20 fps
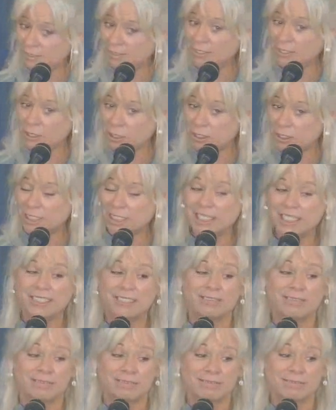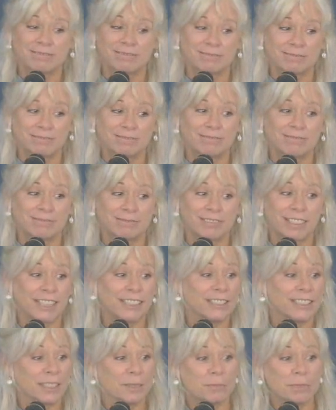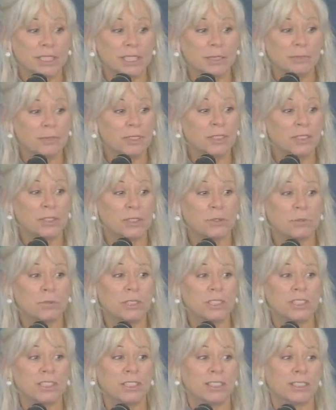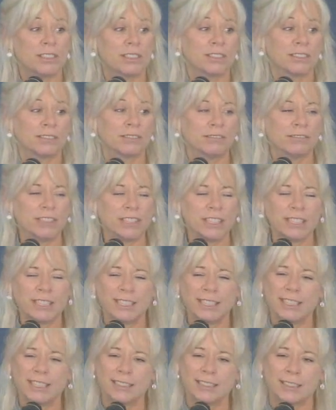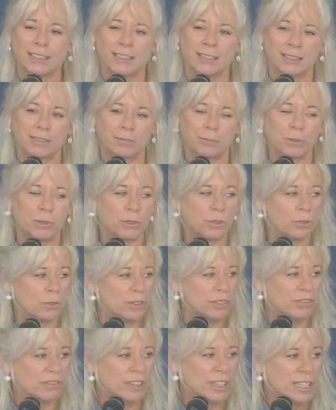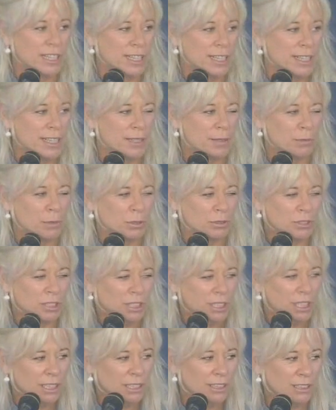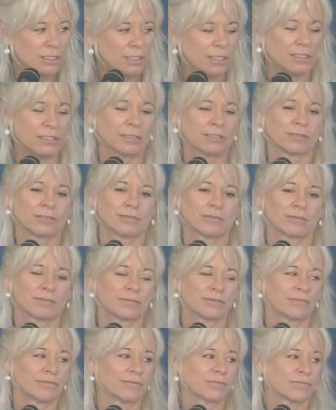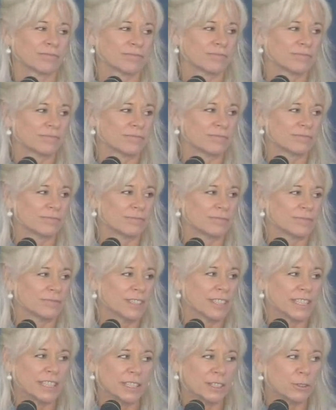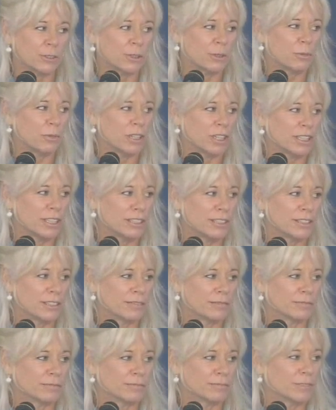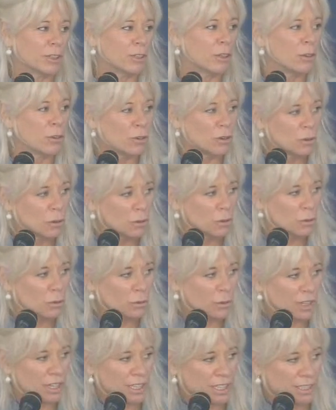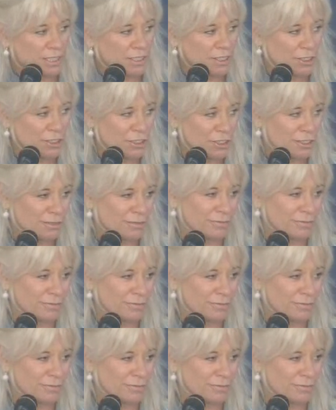Truly. And sometimes in the sweetest, finest, most refined, most subtle, secret ways. The whole range